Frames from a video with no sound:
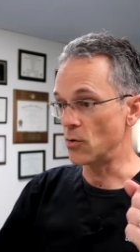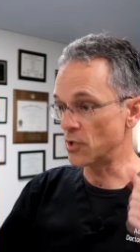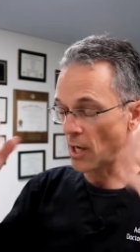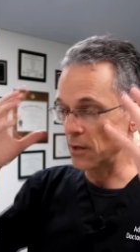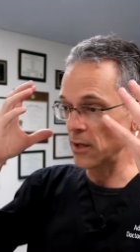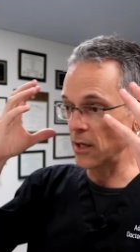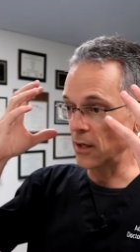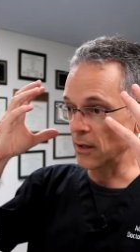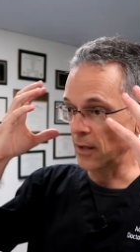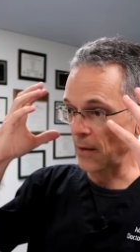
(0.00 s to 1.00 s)
You
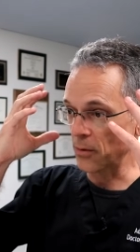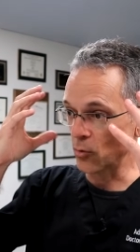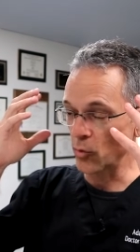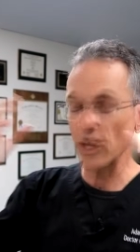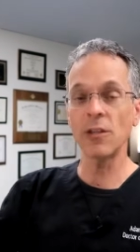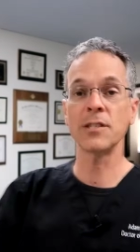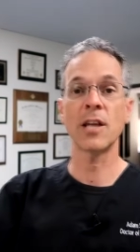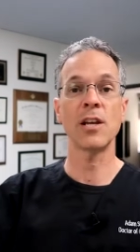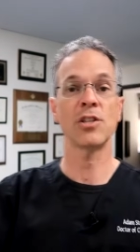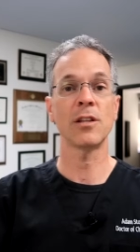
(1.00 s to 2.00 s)
suddenly get the
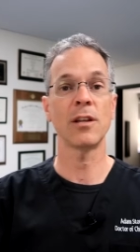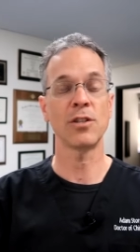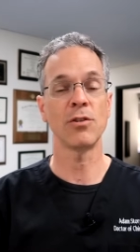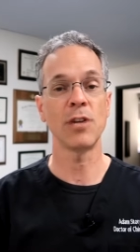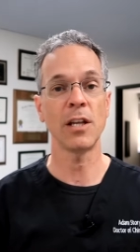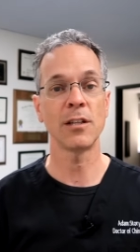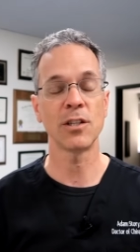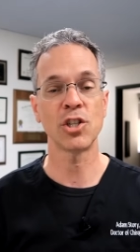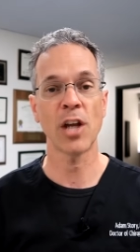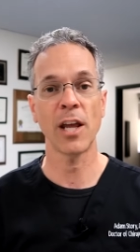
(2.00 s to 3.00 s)
realization that you need to
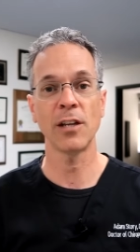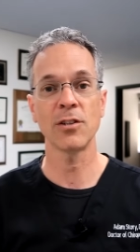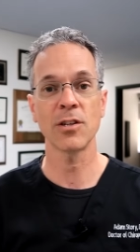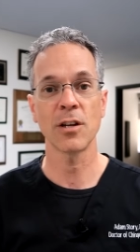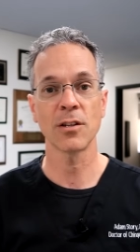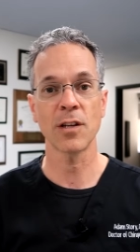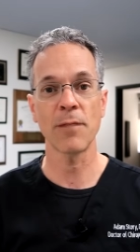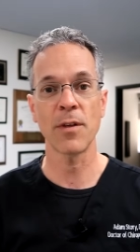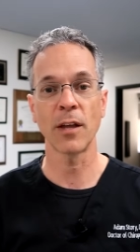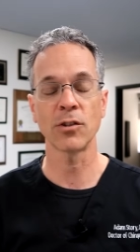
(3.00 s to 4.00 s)
change
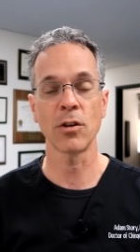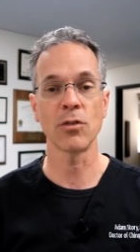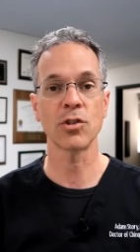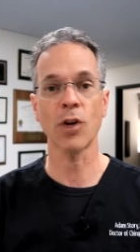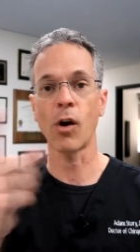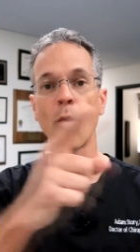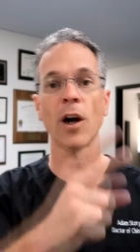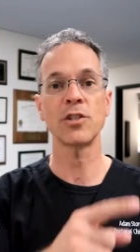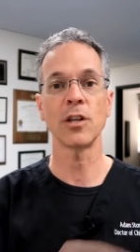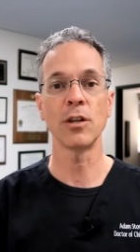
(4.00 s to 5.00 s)
something, so you start
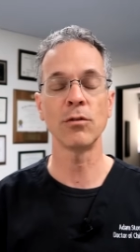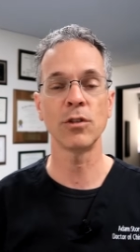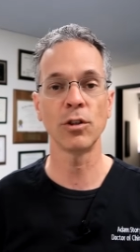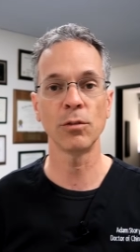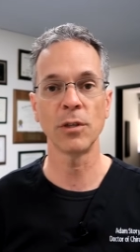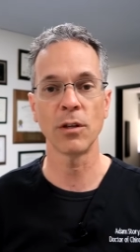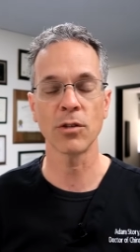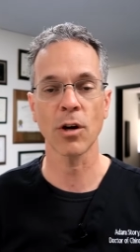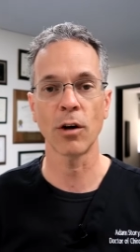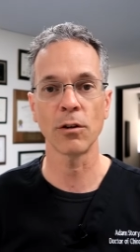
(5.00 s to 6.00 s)
watching YouTube and you
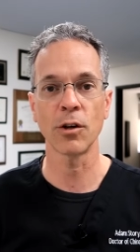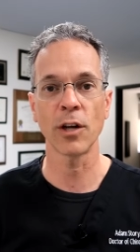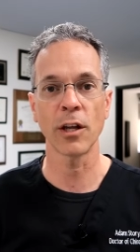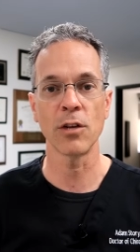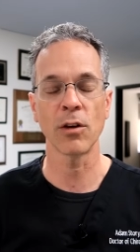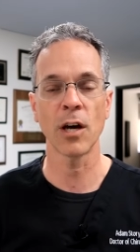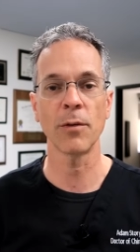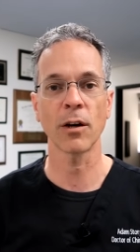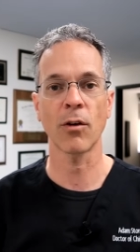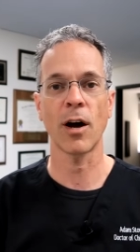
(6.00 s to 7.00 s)
start learning and you
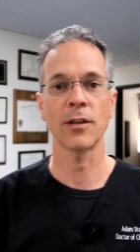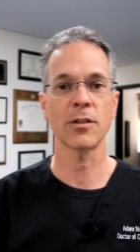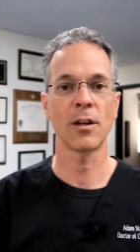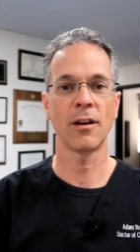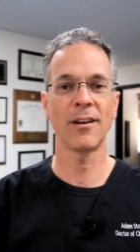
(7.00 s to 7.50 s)
come across